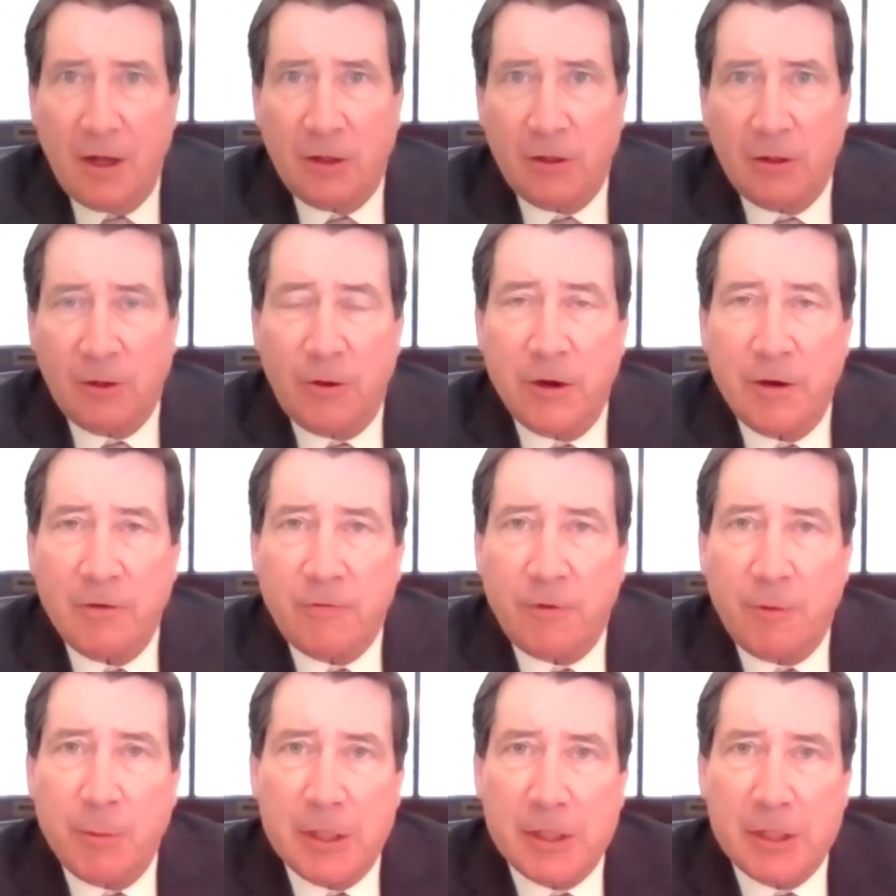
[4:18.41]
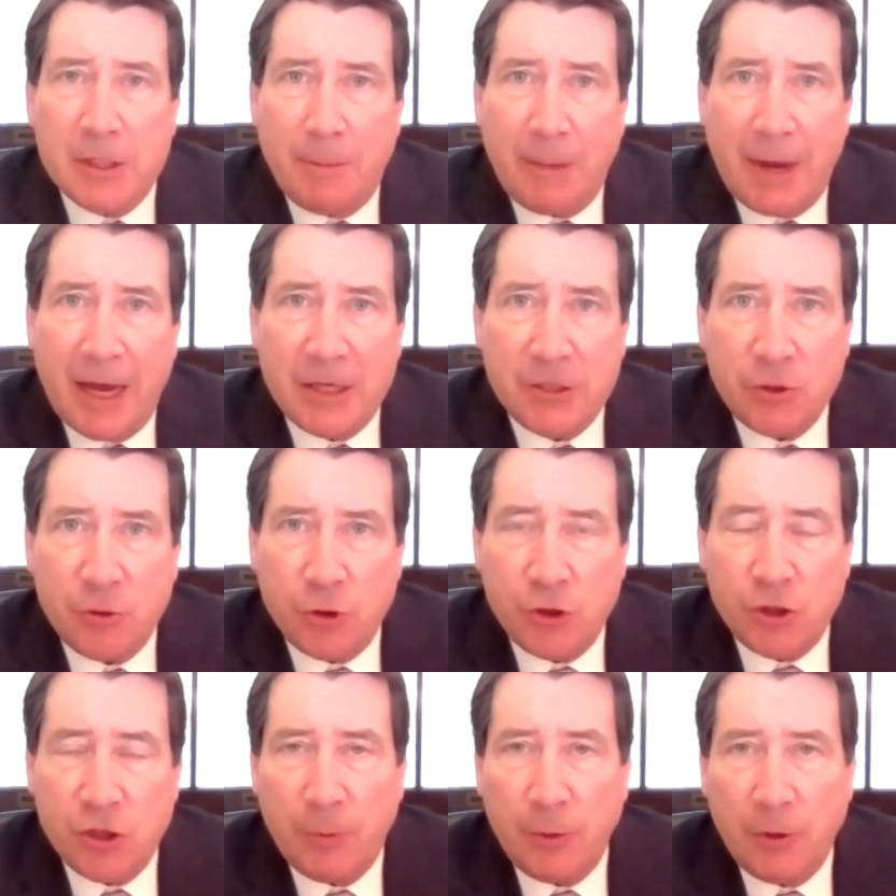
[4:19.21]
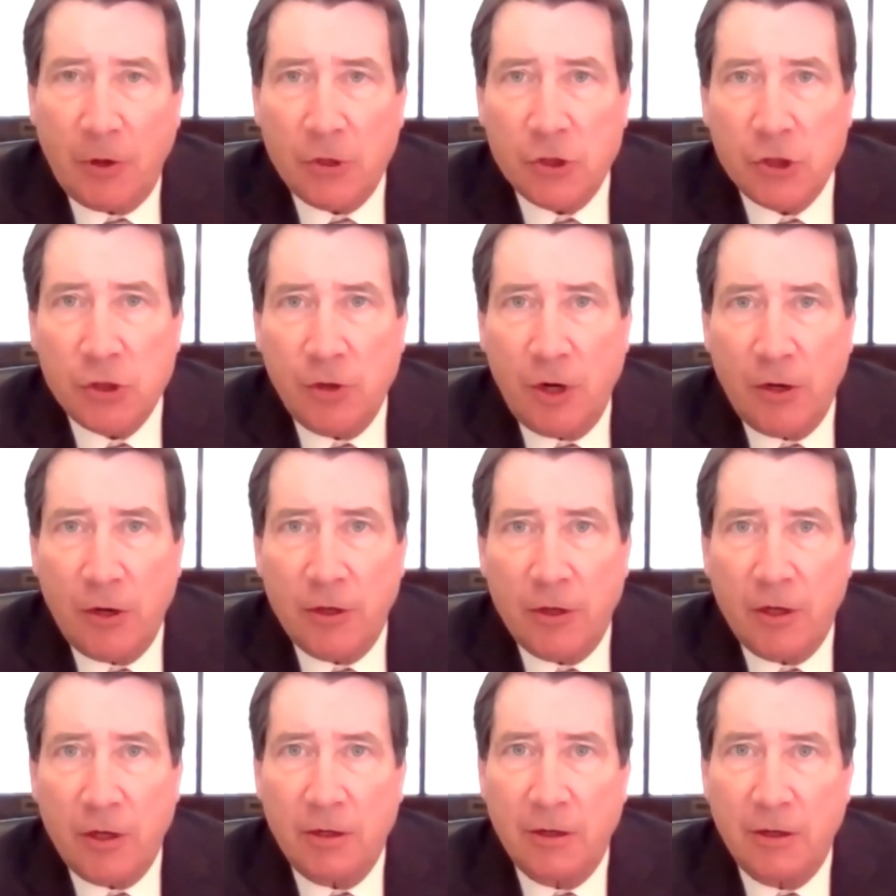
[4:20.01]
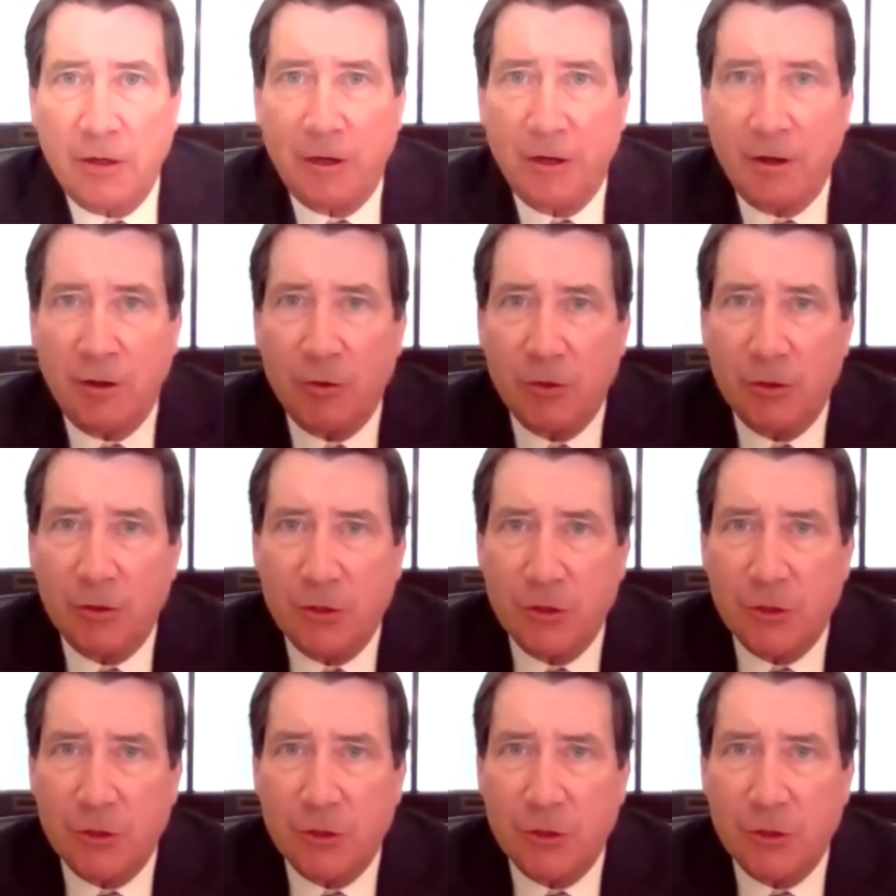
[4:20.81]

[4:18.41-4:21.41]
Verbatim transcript: learning from his ambassadorship in Australia uh,